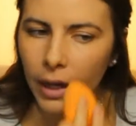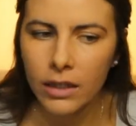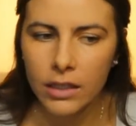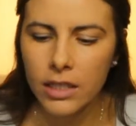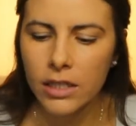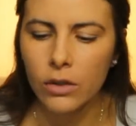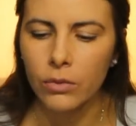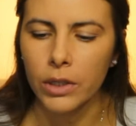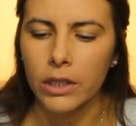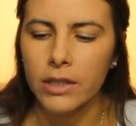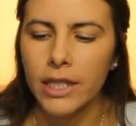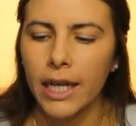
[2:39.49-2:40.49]
And this is a
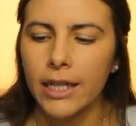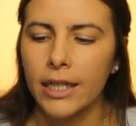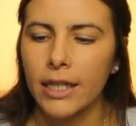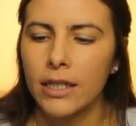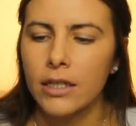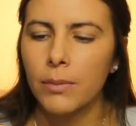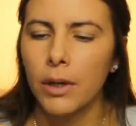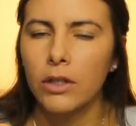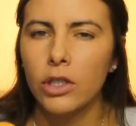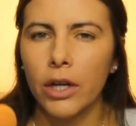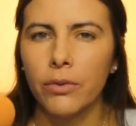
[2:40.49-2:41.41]
Real Technique sponge.